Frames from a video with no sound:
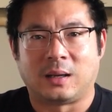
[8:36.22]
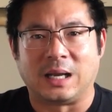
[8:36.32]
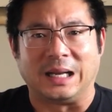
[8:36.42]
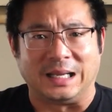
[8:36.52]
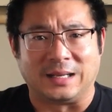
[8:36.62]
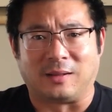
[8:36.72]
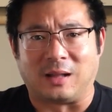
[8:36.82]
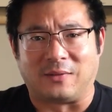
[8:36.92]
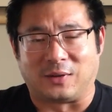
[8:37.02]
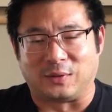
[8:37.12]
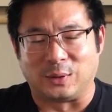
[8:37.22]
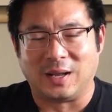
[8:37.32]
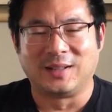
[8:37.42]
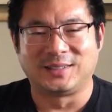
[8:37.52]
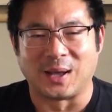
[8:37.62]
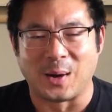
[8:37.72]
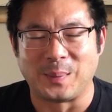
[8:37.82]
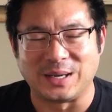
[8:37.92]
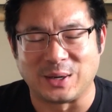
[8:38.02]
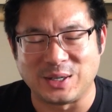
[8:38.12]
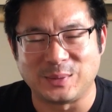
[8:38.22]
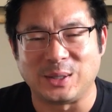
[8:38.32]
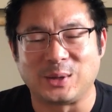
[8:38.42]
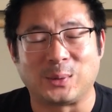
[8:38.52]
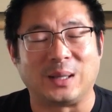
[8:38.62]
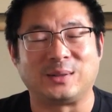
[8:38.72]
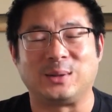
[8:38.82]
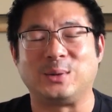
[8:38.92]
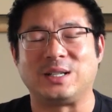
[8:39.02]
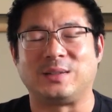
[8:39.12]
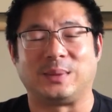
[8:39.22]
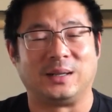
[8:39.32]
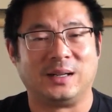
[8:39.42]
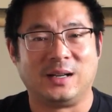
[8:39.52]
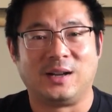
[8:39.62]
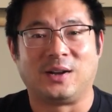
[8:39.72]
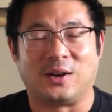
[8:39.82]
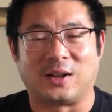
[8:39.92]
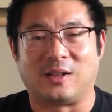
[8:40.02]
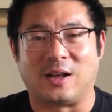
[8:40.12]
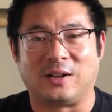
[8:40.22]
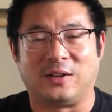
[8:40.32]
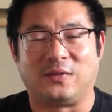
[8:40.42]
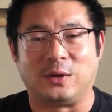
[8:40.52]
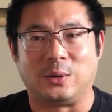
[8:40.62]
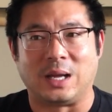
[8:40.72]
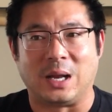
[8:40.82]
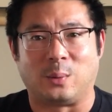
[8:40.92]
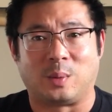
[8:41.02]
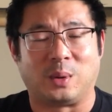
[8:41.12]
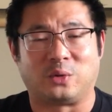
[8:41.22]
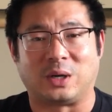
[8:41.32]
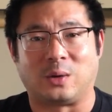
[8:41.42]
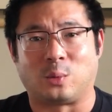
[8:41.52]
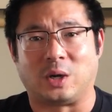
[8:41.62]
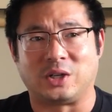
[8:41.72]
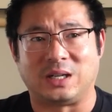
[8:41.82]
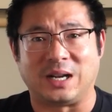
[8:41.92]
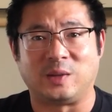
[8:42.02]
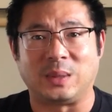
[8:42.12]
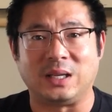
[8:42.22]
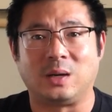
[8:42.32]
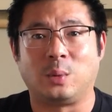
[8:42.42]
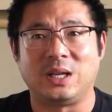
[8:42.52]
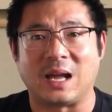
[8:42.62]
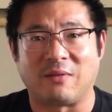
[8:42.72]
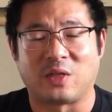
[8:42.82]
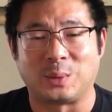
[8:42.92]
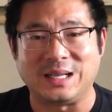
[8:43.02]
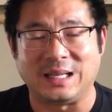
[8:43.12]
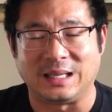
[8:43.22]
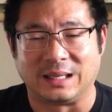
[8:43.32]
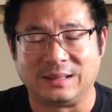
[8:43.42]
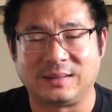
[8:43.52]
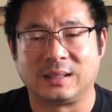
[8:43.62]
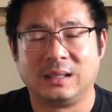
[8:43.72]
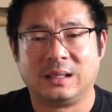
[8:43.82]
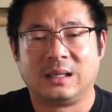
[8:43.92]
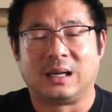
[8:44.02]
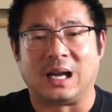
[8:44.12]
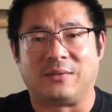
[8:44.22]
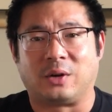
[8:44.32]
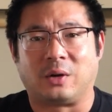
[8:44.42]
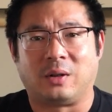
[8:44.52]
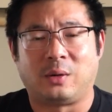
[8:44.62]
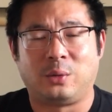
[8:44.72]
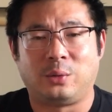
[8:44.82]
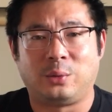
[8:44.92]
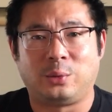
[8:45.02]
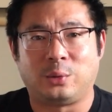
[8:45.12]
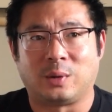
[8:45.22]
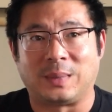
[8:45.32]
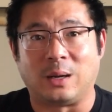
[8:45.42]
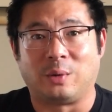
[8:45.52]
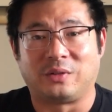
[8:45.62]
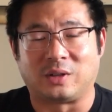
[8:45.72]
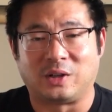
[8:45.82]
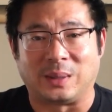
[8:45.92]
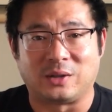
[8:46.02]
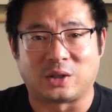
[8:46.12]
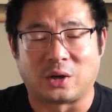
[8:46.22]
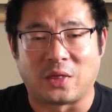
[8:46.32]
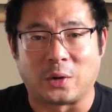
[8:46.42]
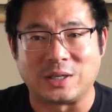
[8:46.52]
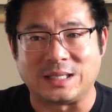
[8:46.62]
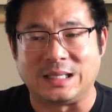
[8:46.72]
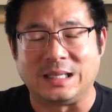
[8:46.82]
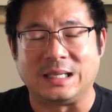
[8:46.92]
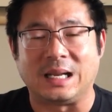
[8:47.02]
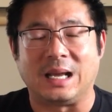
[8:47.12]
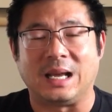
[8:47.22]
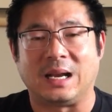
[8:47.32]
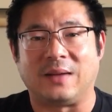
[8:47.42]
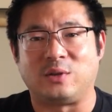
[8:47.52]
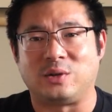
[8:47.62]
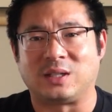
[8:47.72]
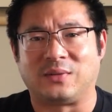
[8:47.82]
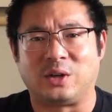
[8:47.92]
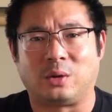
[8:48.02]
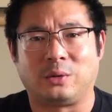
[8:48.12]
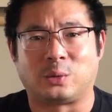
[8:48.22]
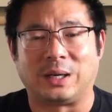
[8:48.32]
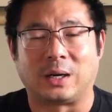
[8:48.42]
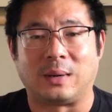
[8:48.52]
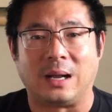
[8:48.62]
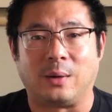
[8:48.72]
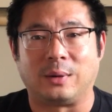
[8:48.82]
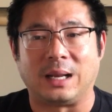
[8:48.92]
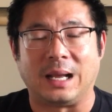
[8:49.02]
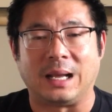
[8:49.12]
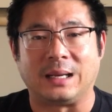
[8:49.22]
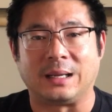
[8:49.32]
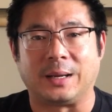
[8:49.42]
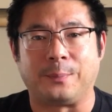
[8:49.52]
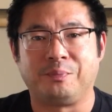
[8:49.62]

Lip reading: And I eat a lot of her food. But no, she's been doing well too. She's been cooking a lot of good food, and we're both trying to watch our diets. But when you have 3 kids, I have a girl who, my oldest daughter's about to turn 13, and I have 2 7-year-olds running around, and